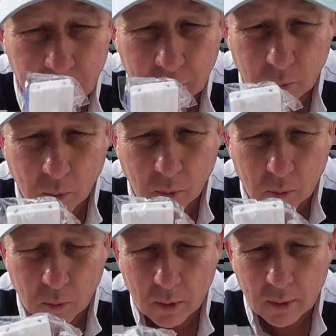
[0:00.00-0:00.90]
to the wall,
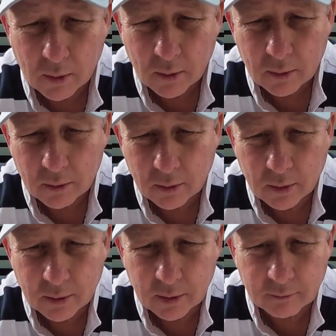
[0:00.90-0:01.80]
you
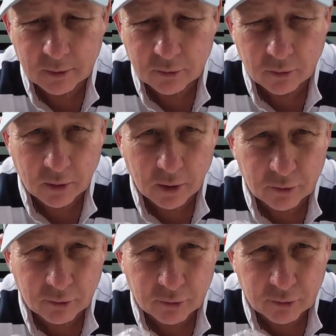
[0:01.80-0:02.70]
can either sort of
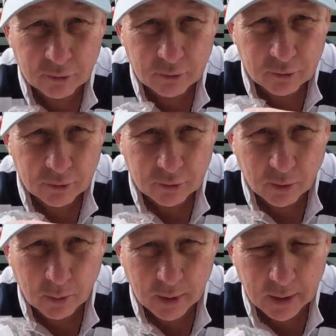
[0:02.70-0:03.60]
like
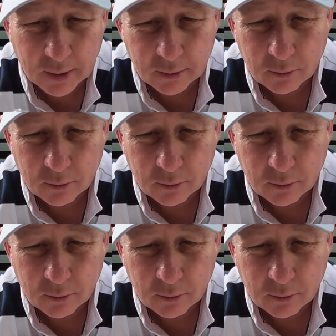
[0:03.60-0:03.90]
screw it in,